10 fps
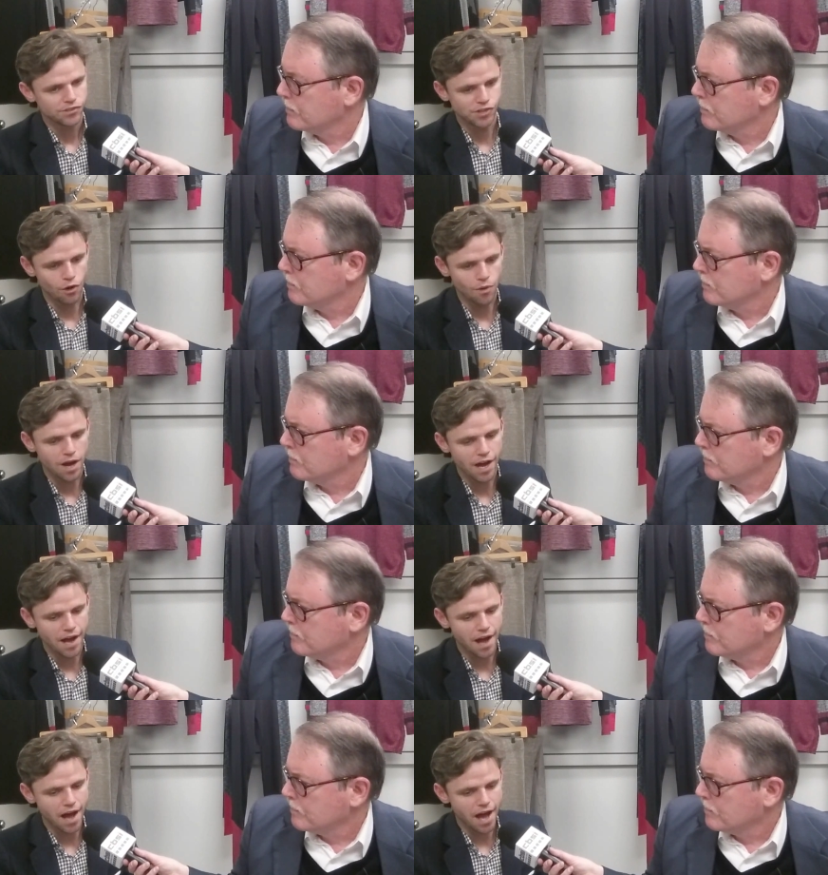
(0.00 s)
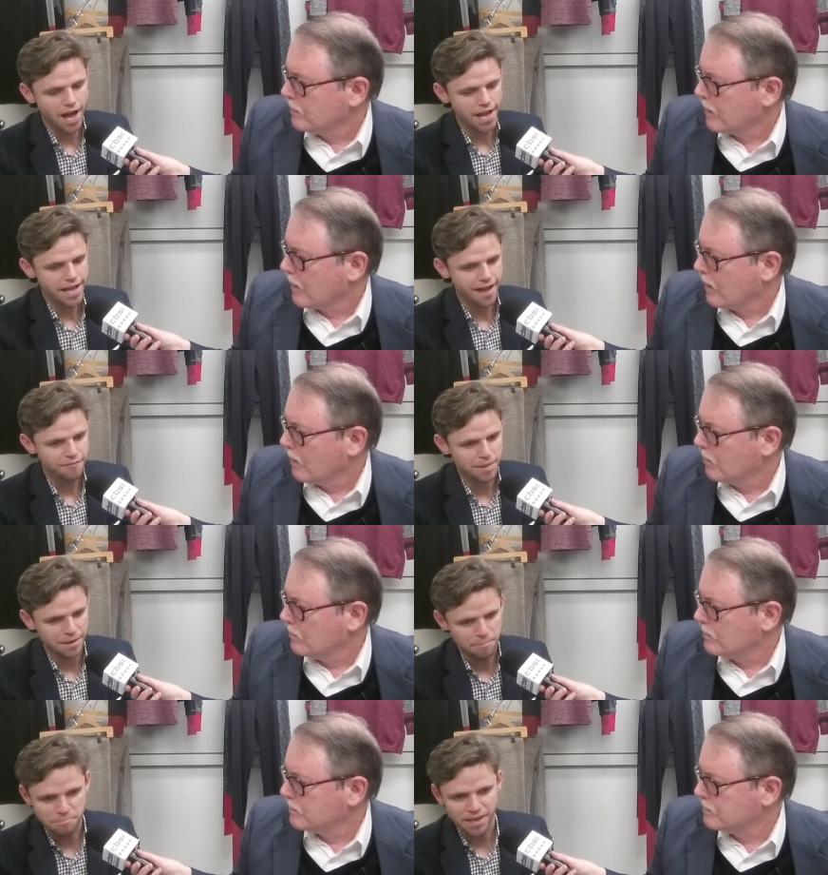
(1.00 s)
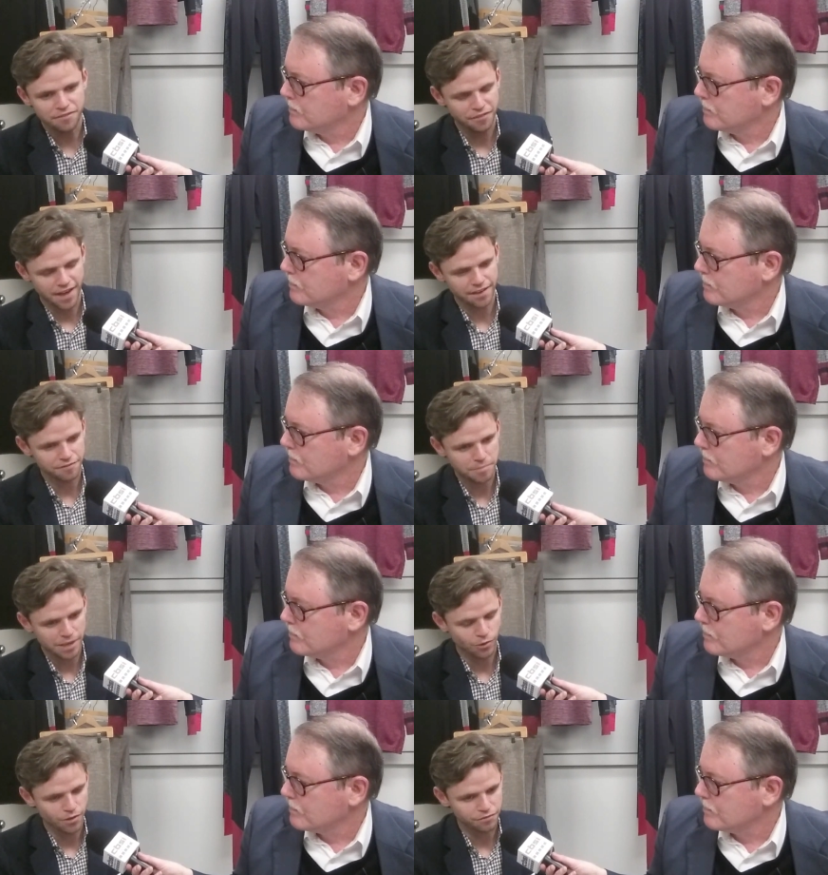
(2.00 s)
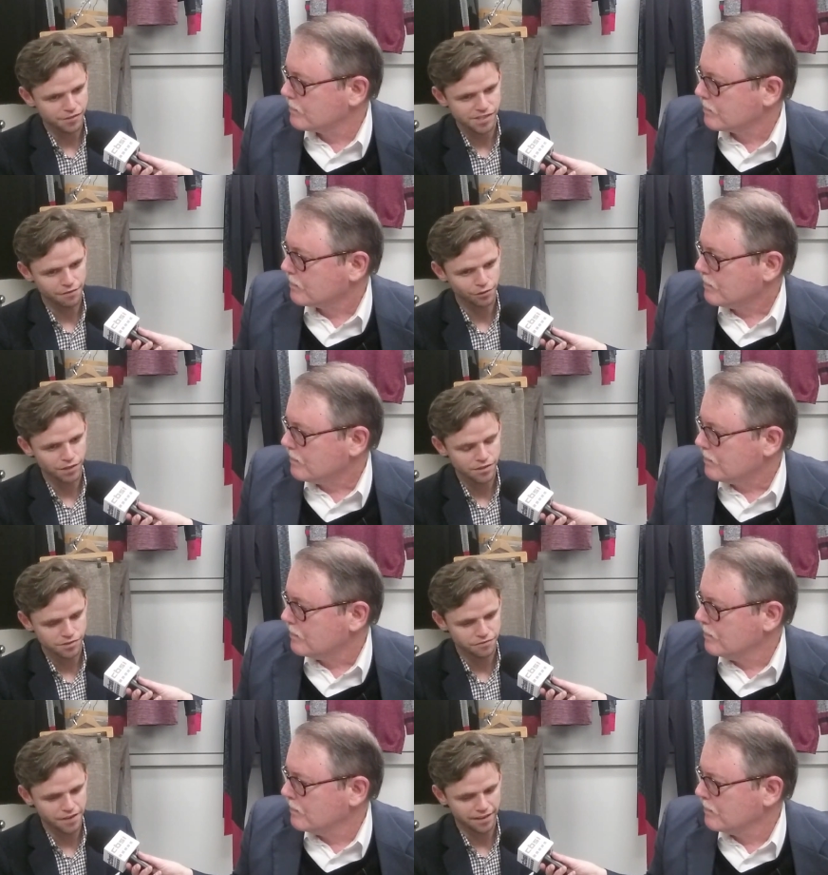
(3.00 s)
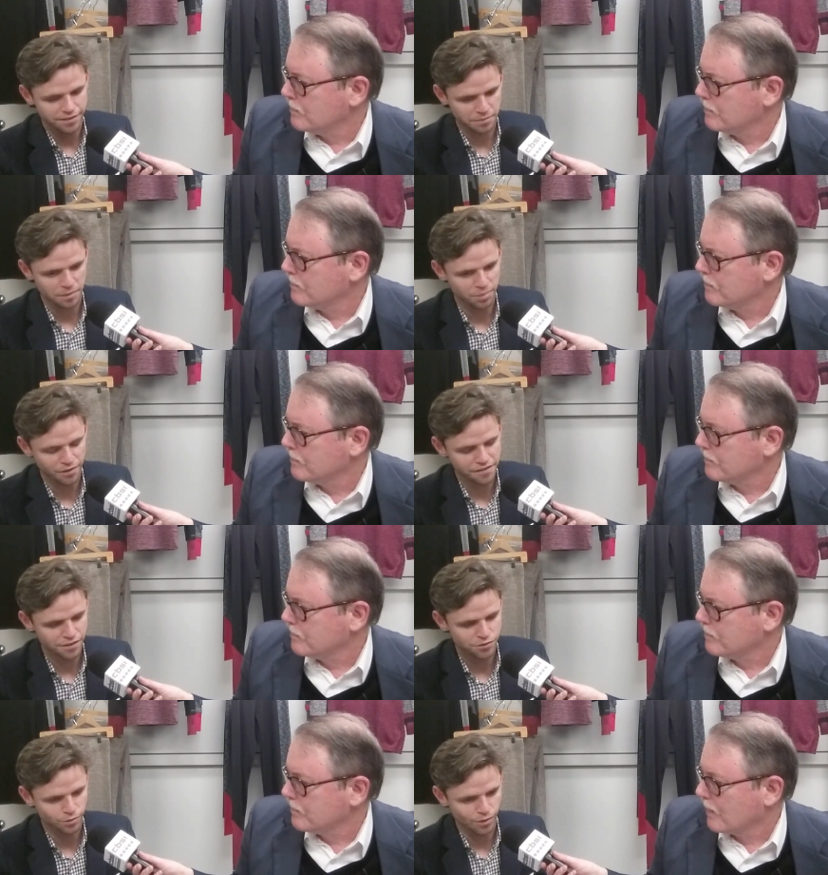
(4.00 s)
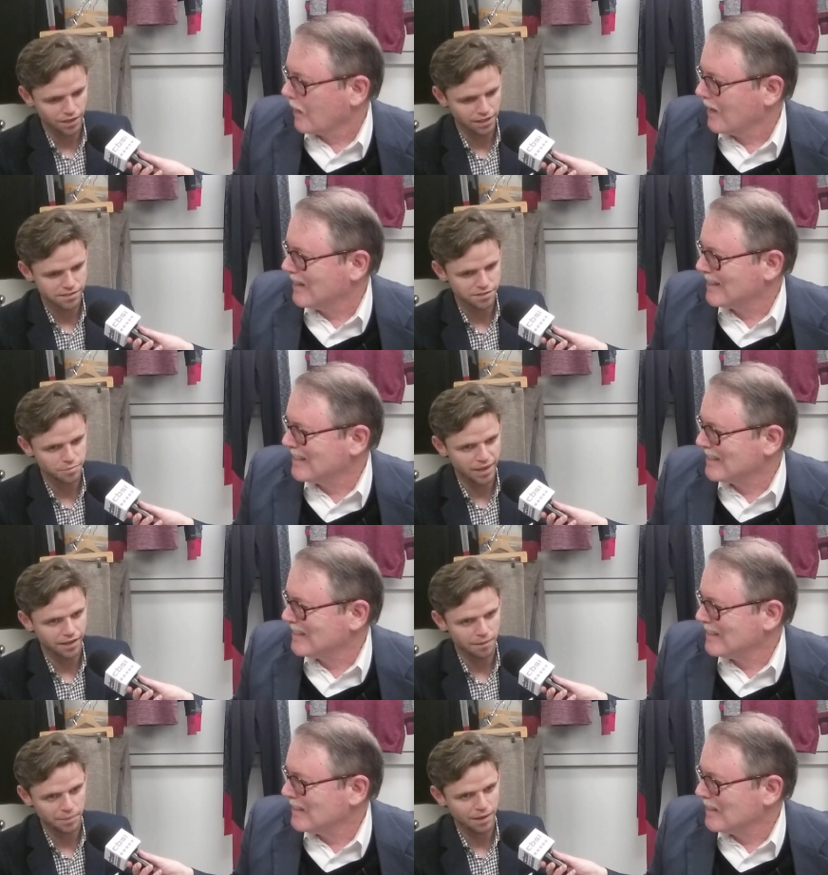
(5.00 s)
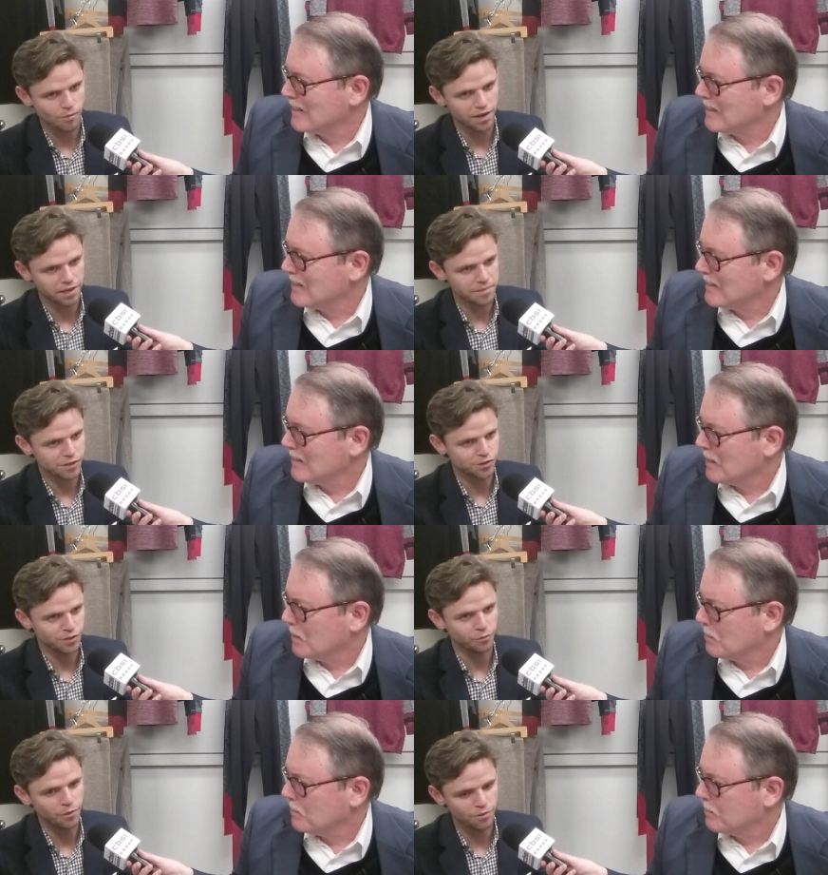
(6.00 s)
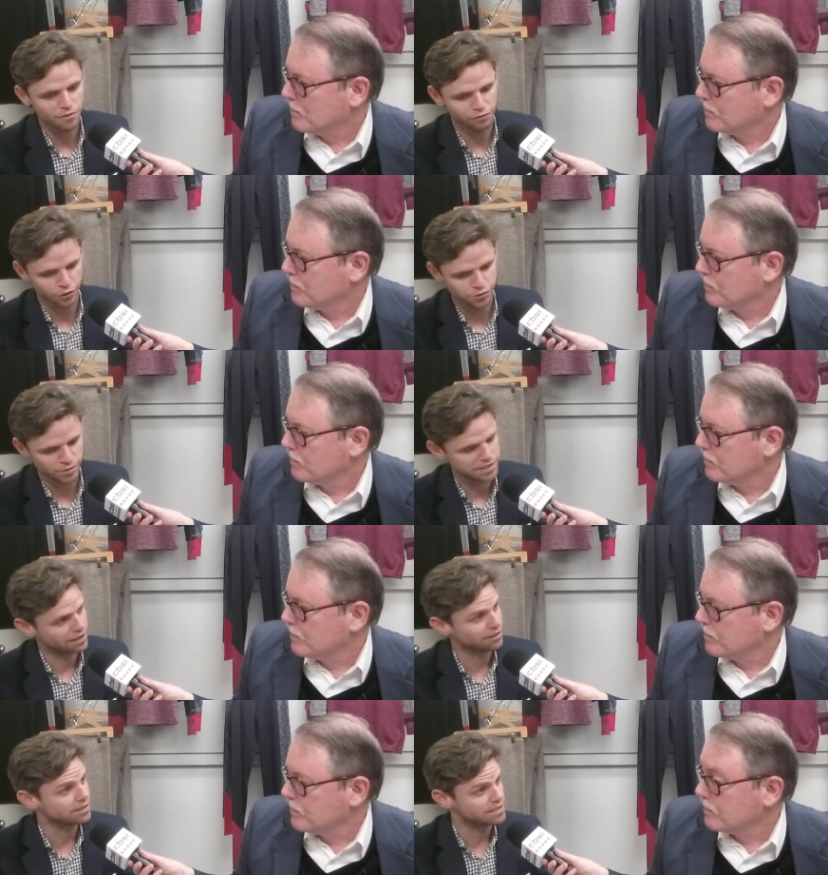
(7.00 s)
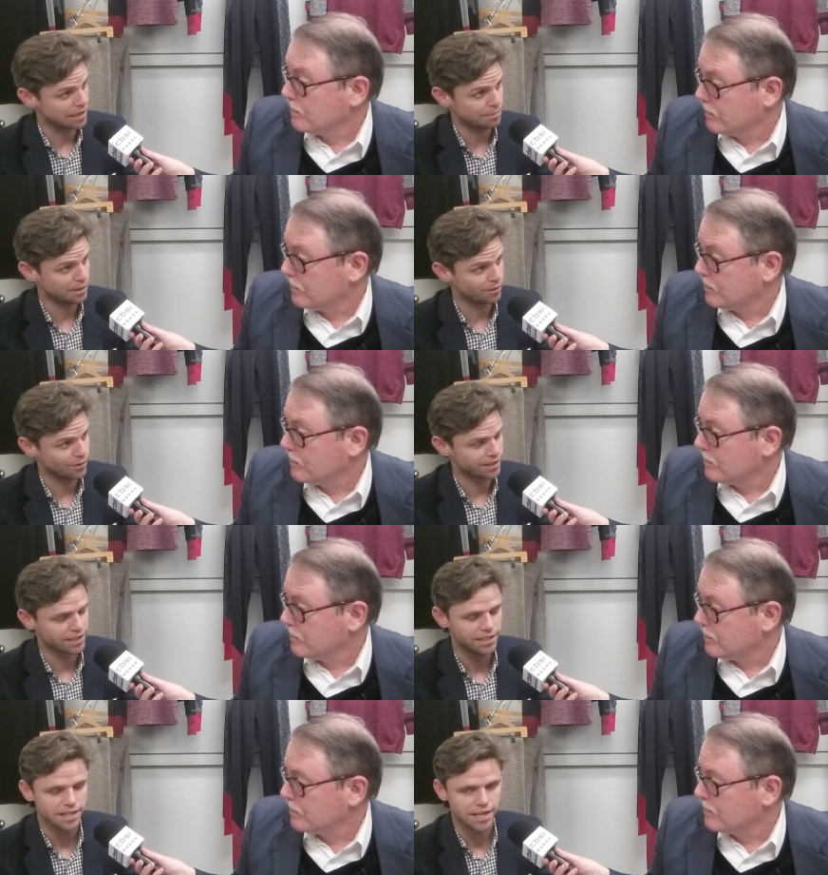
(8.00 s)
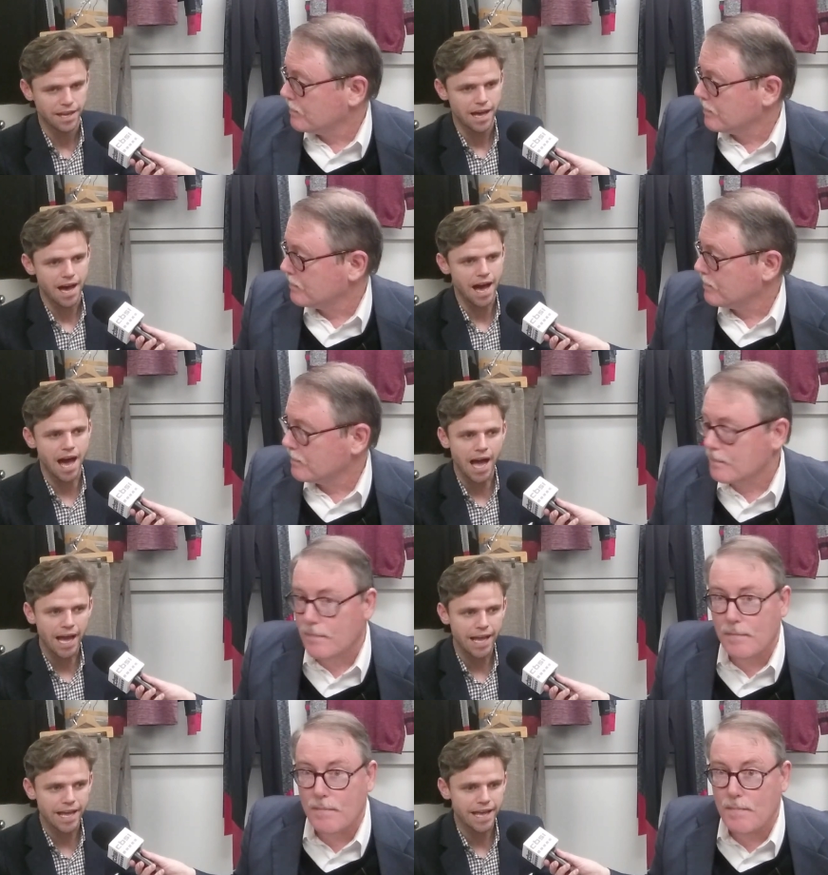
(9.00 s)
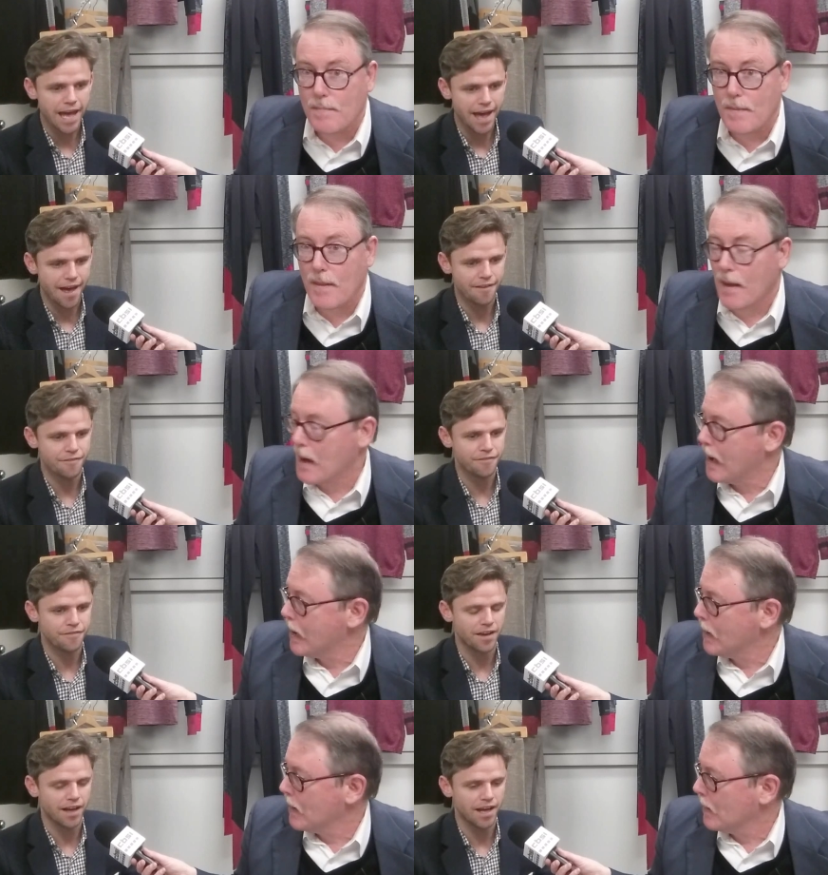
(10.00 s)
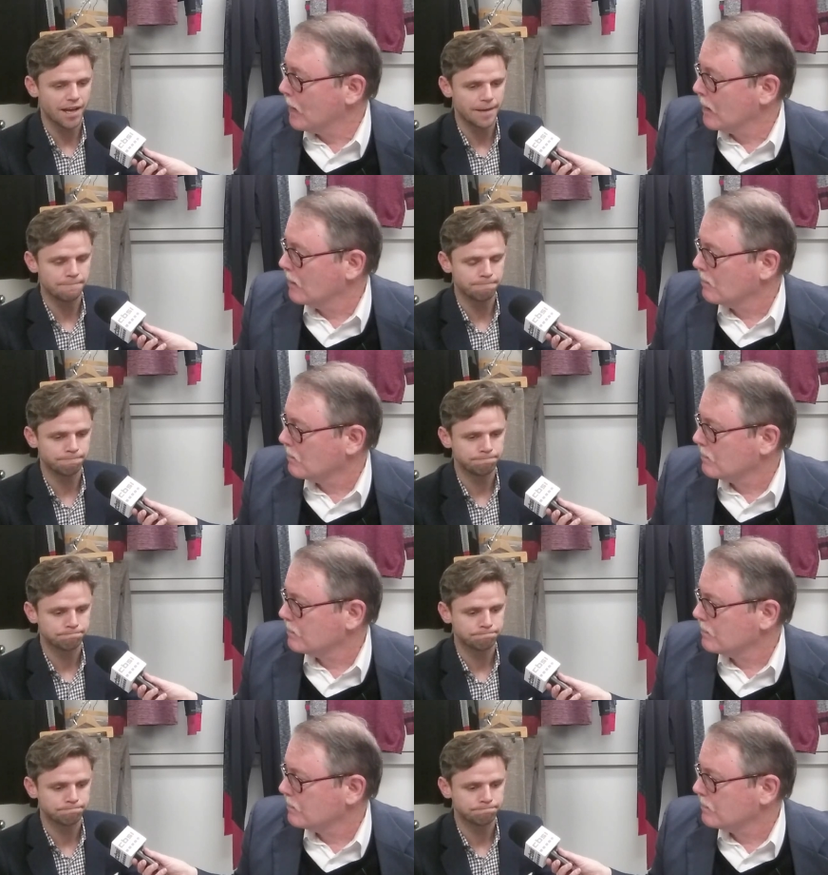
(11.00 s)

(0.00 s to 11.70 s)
Speaker 1: So, I have been a big fan of Bitcoin for several years. In fact, in my previous role at Hudson's Bay Company, I wanted to make sure that we were the first retailer to take Bitcoin. I have, um,